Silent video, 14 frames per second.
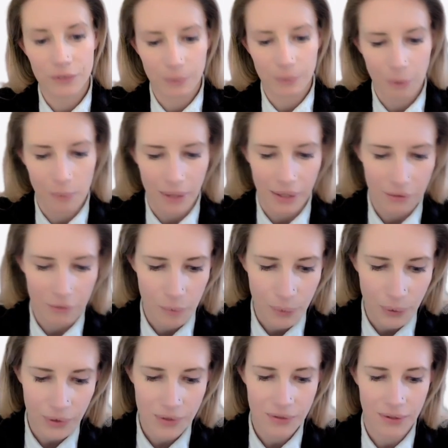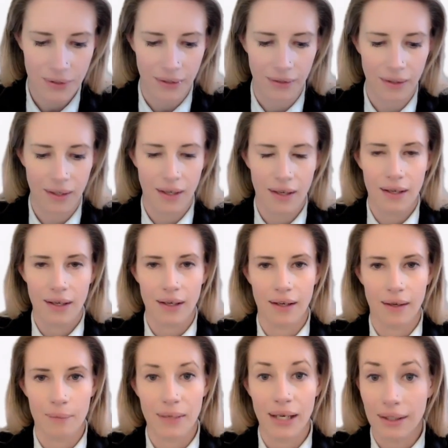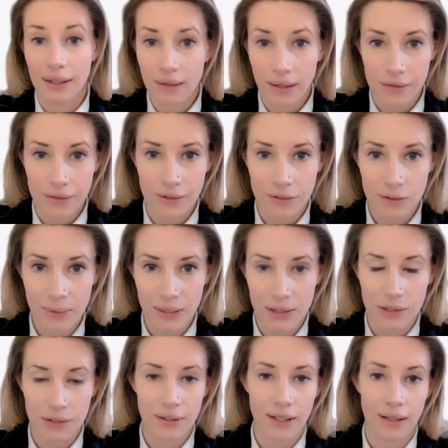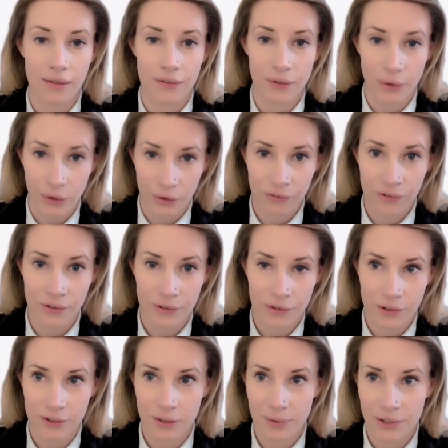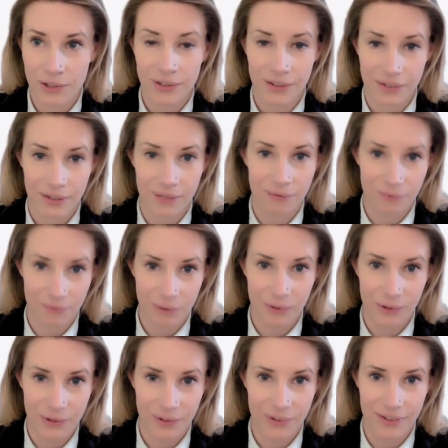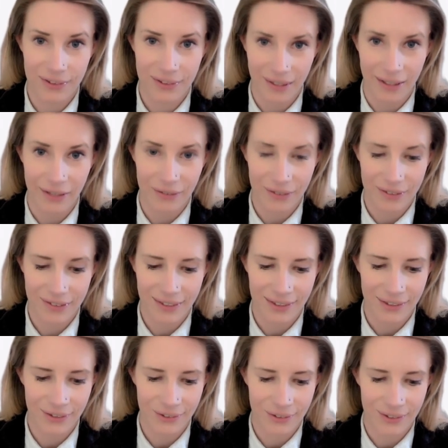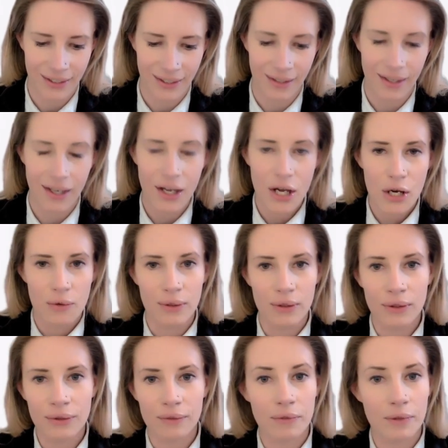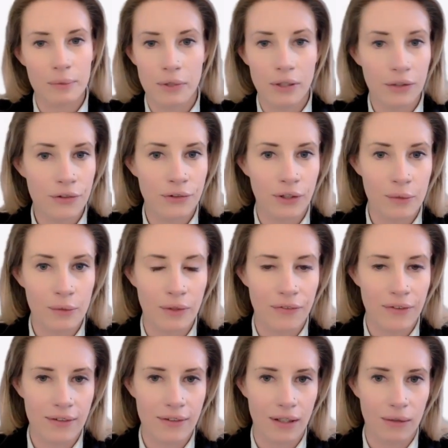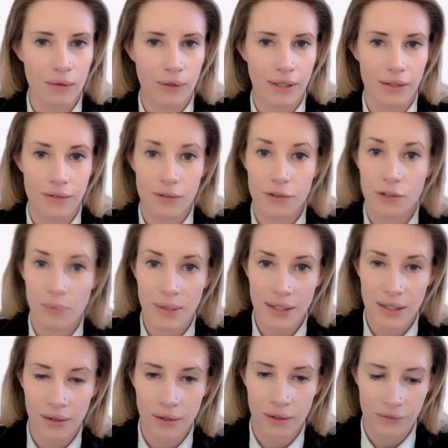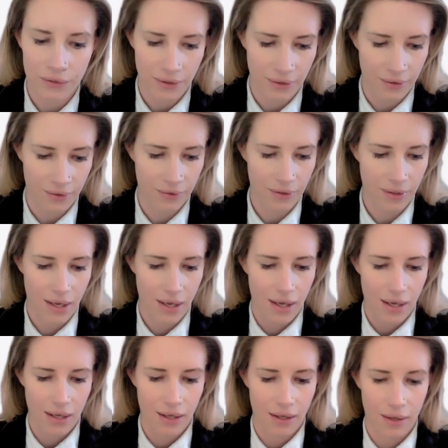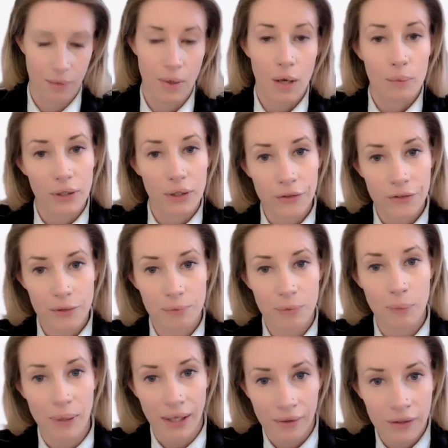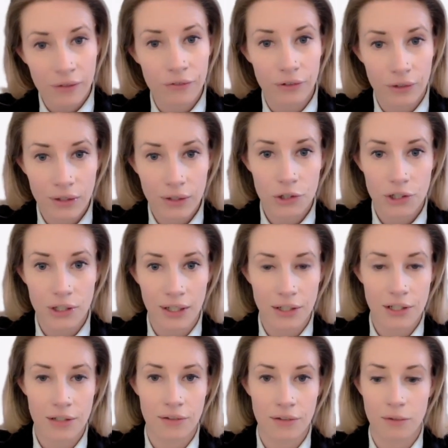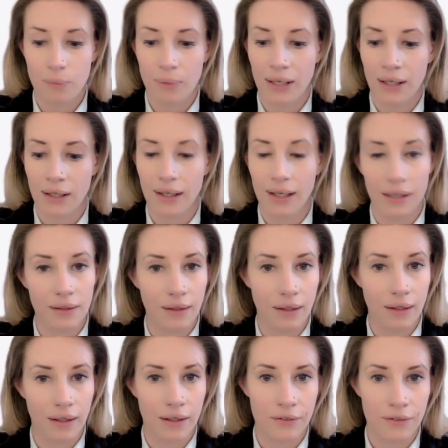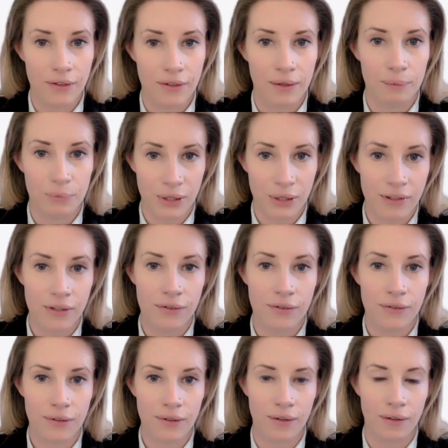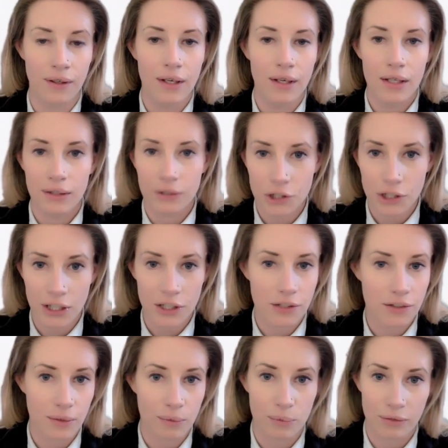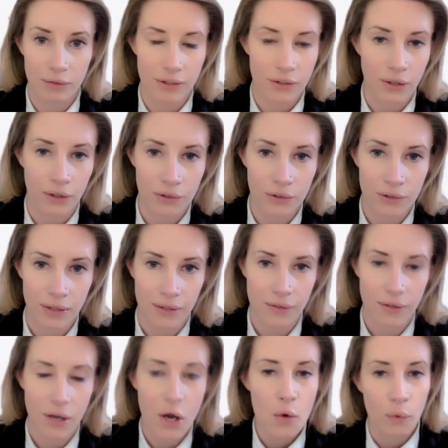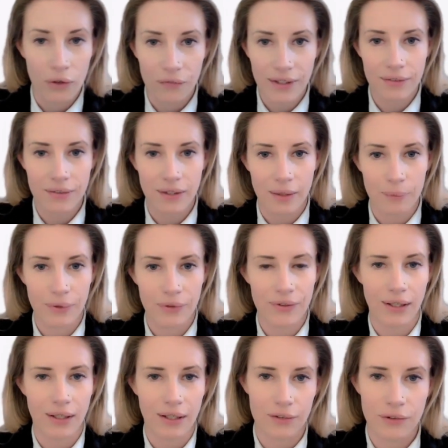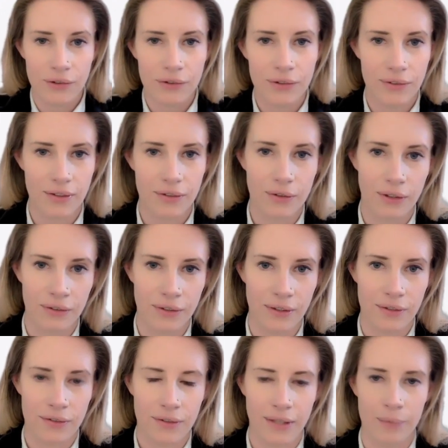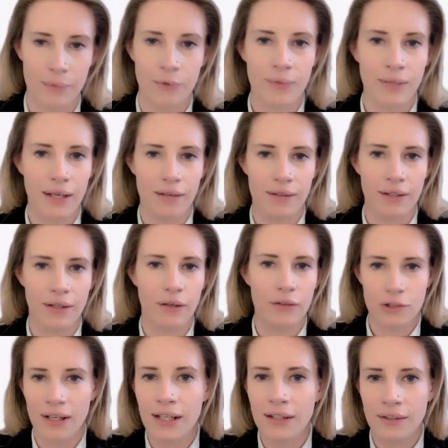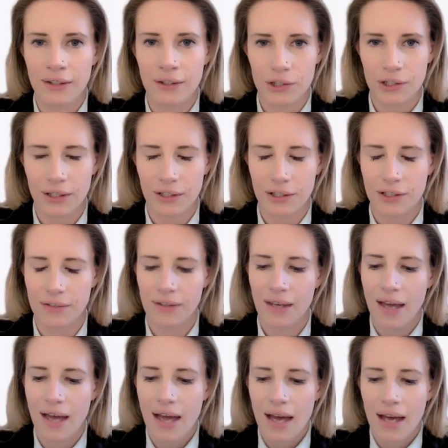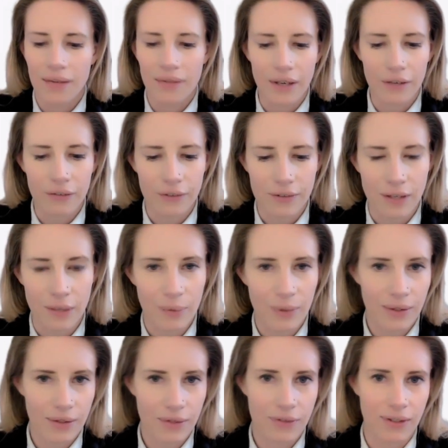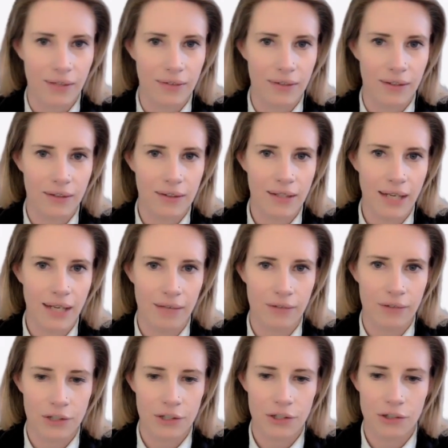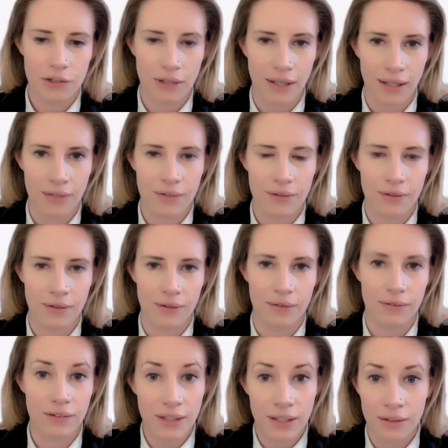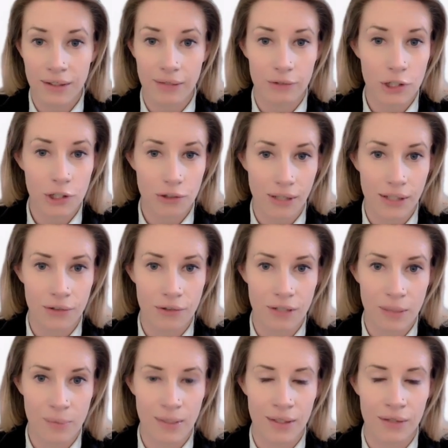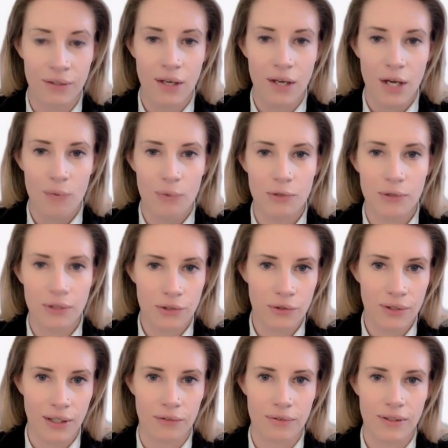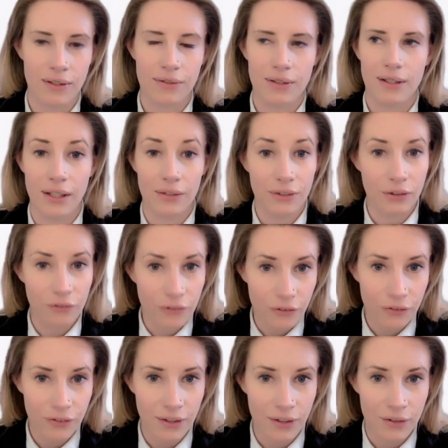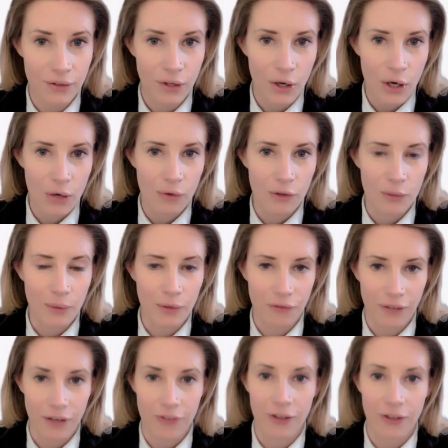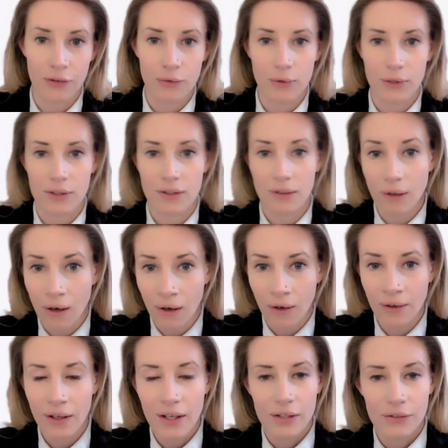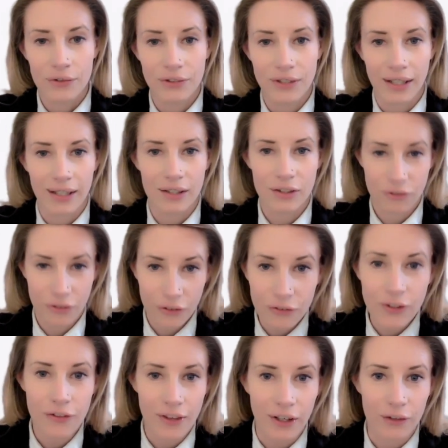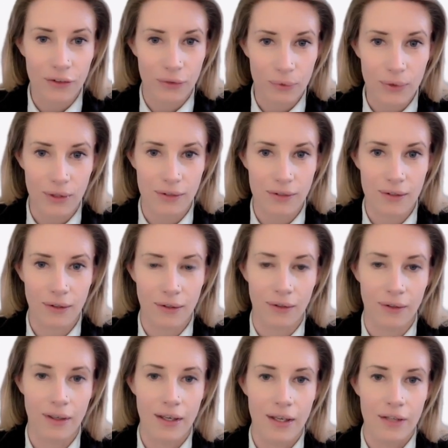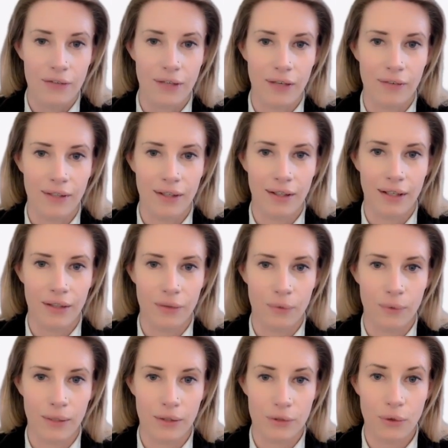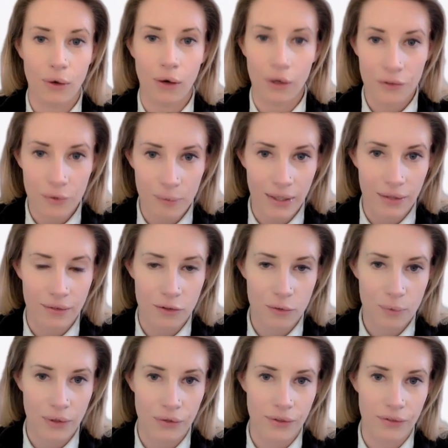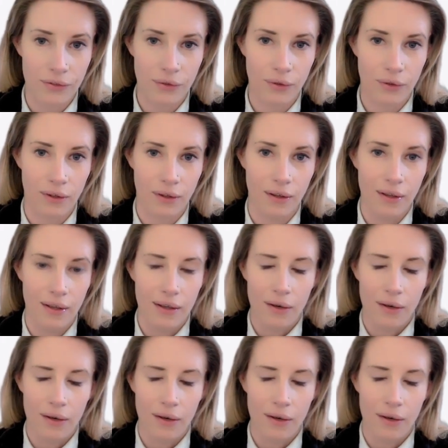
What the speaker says: diplomatic reporting, analyzing speeches, analyzing conference contributions, and we will do this live in situ today. We're also talking about things like looking at social media content, but also preparing for negotiations by analyzing previous negotiations and previous contracts. One of the examples I like to use in these contexts comes from the area of trade negotiations. And there, for example, it is said that the average trade deal, the average trade agreement between two countries in the 1950s was about 5,000 words long. Today, it's 50,000 words long. So having a kind of way to automate this process or